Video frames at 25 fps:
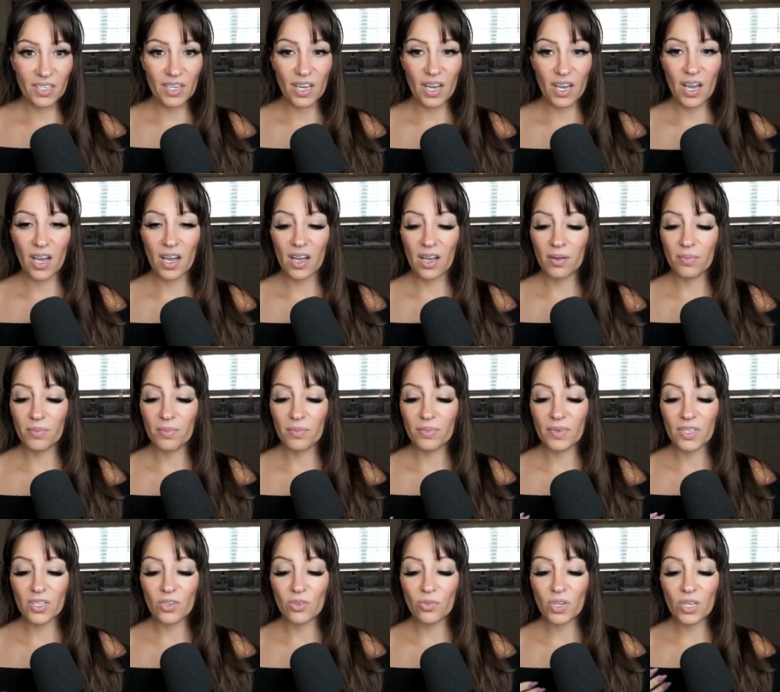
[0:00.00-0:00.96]
um,
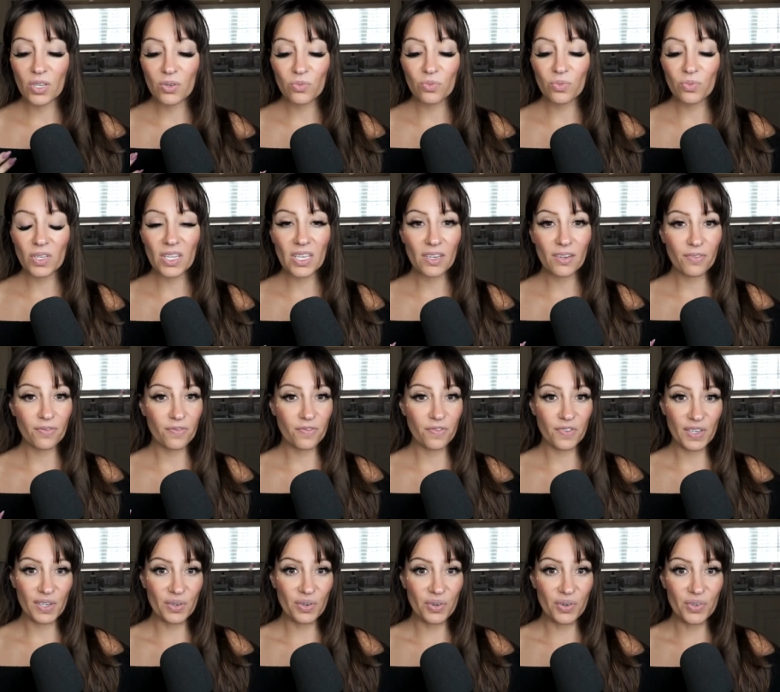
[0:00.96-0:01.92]
you can really
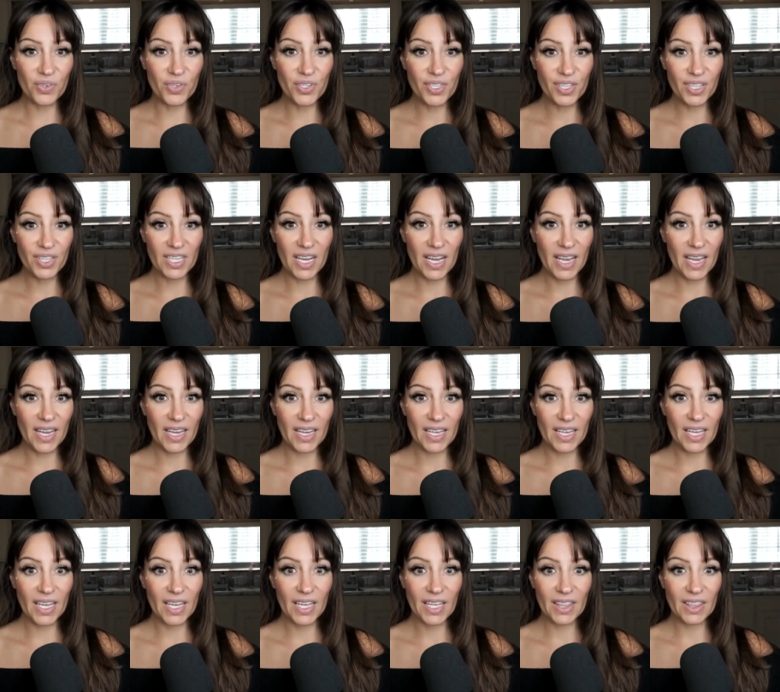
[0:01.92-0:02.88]
feel
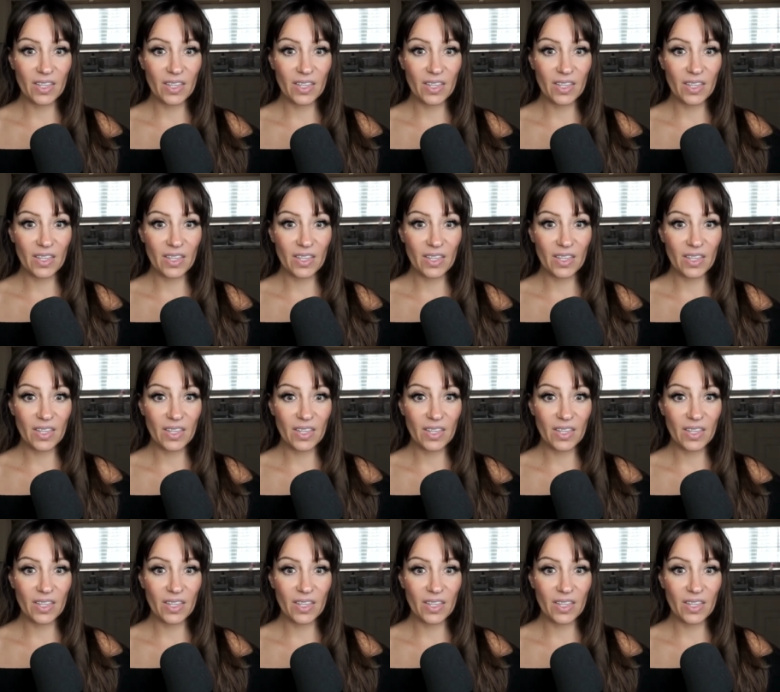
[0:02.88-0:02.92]
like